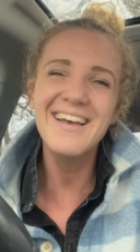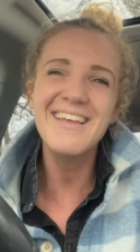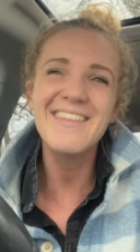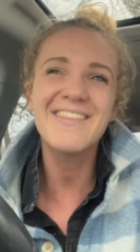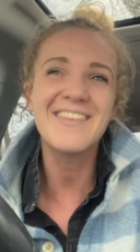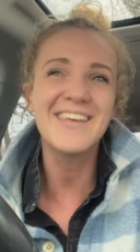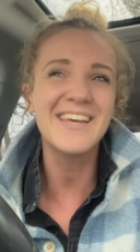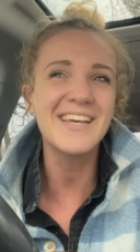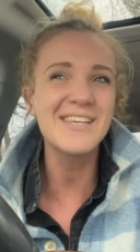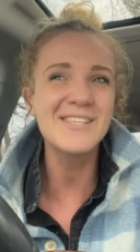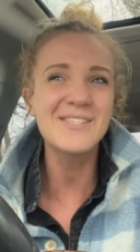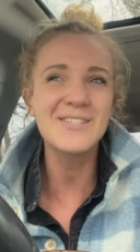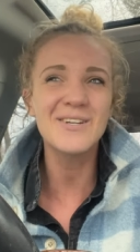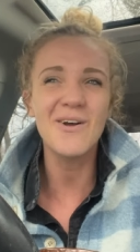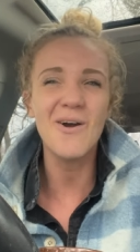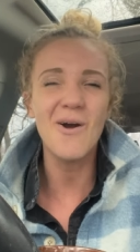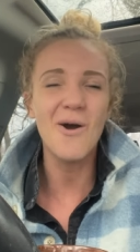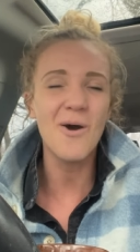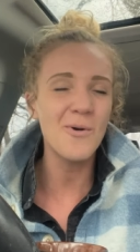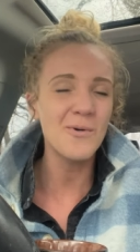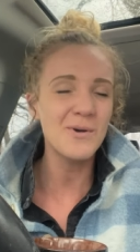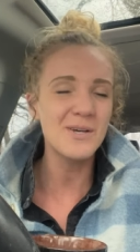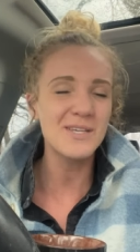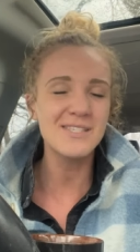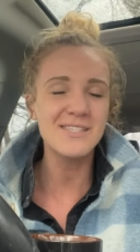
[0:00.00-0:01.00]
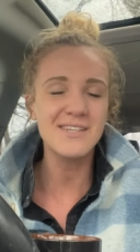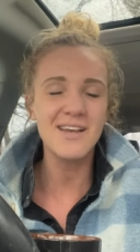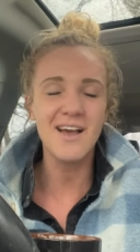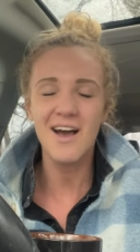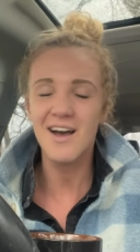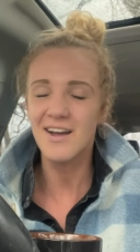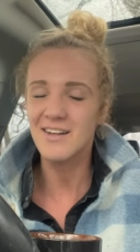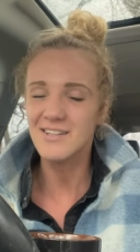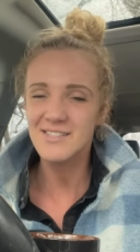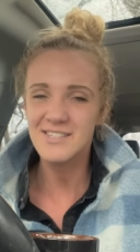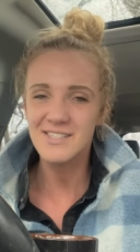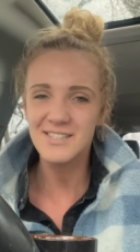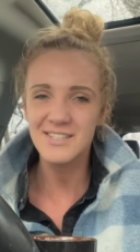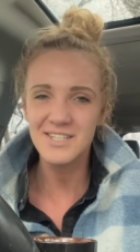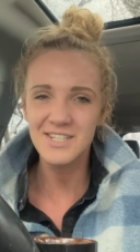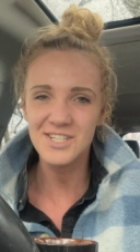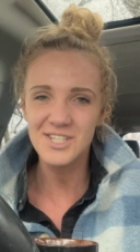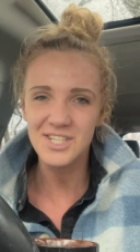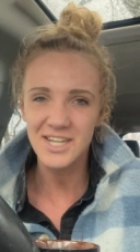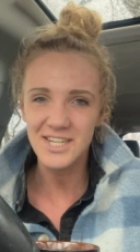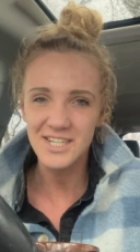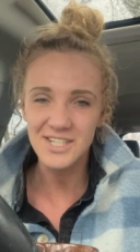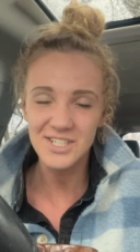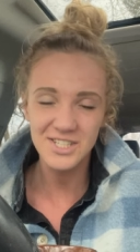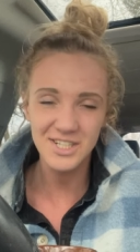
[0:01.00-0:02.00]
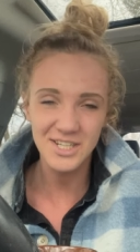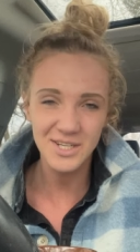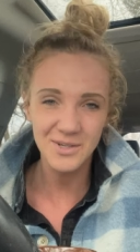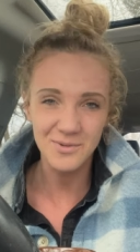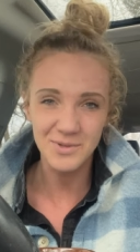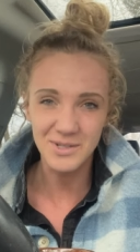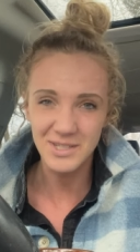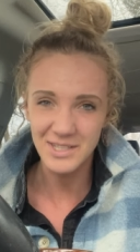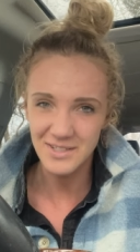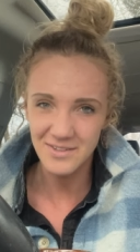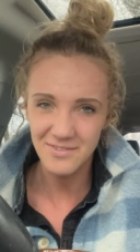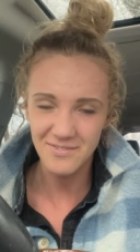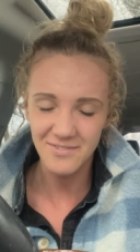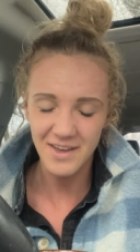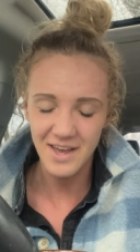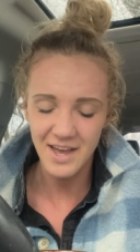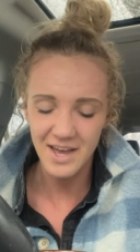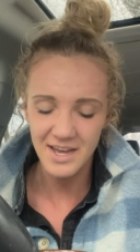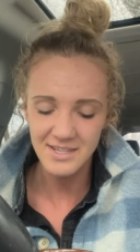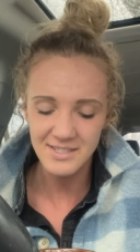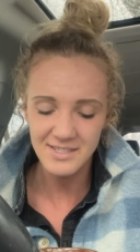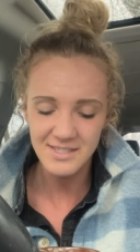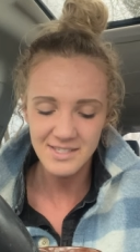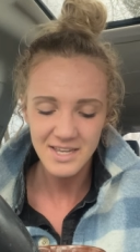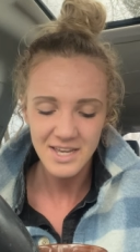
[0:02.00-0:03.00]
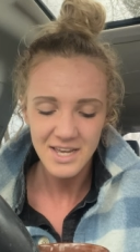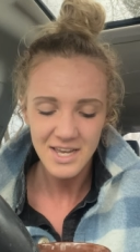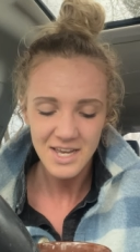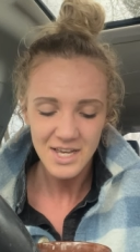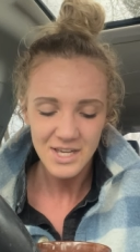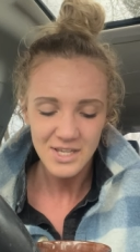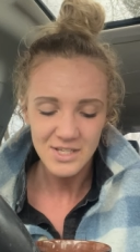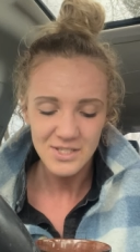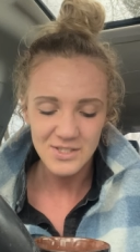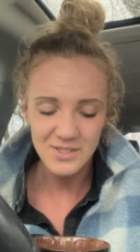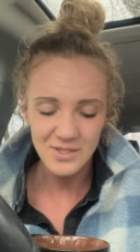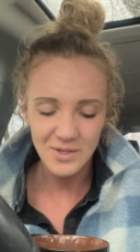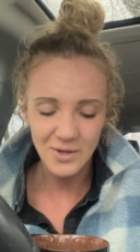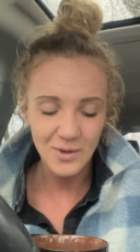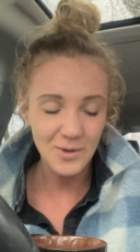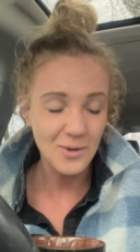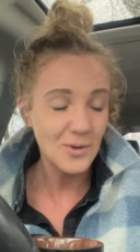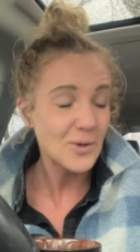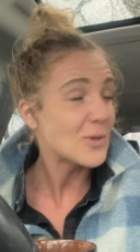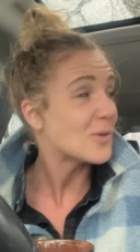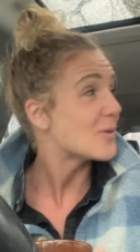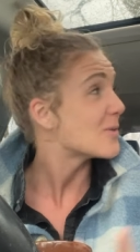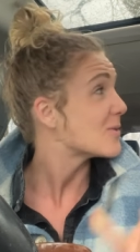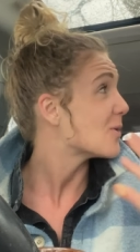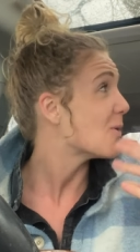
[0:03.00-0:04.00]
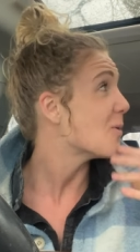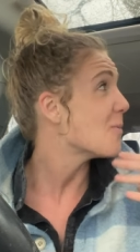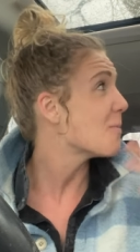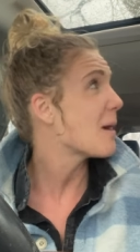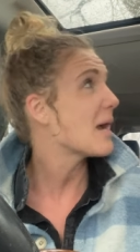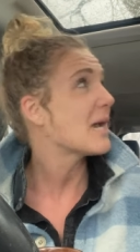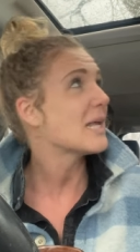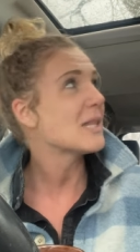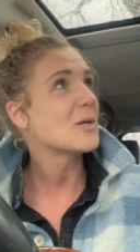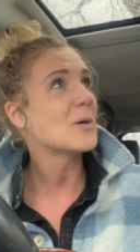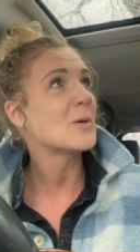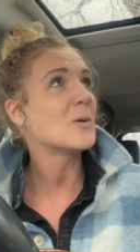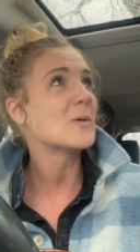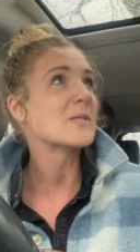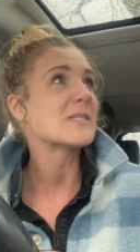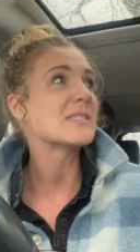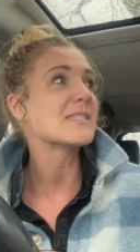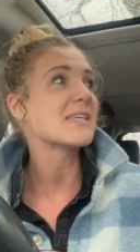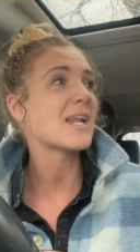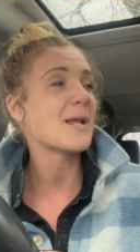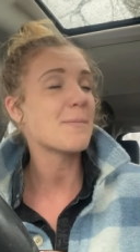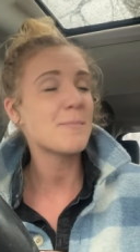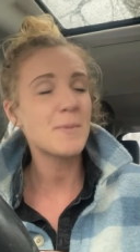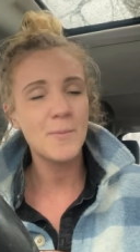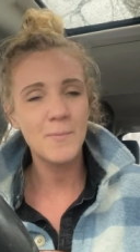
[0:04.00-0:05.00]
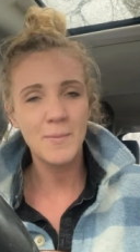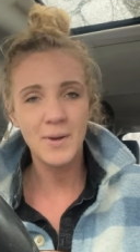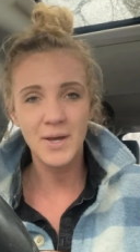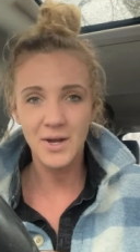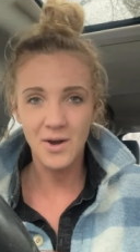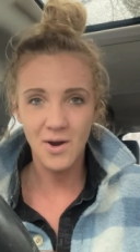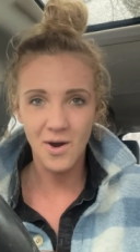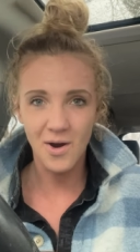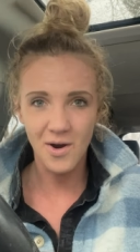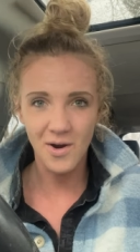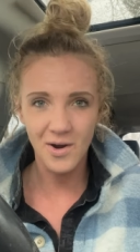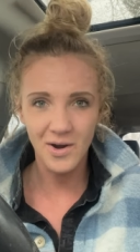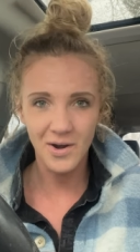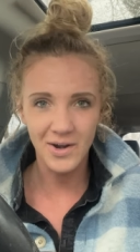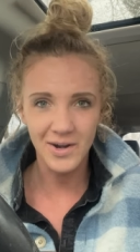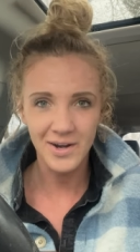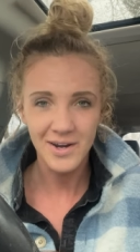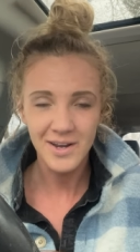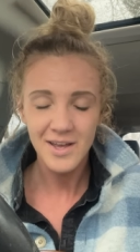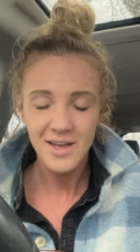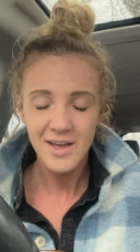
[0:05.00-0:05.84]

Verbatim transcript: Things are always constantly changing really fast, so don't mind the whole setup in my car.